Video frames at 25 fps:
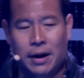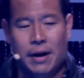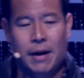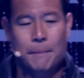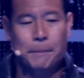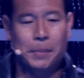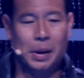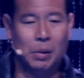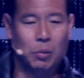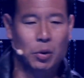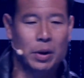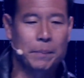
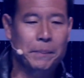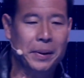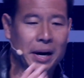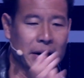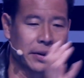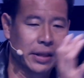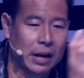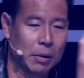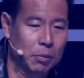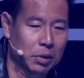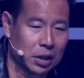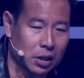but we pair
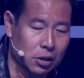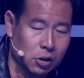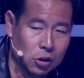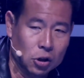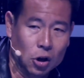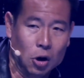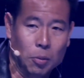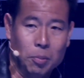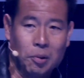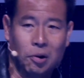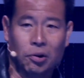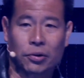that with
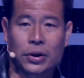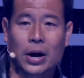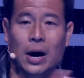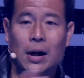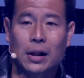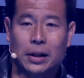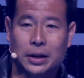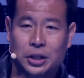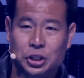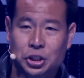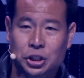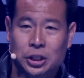global
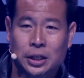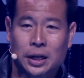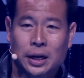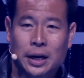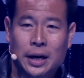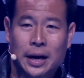knowledge.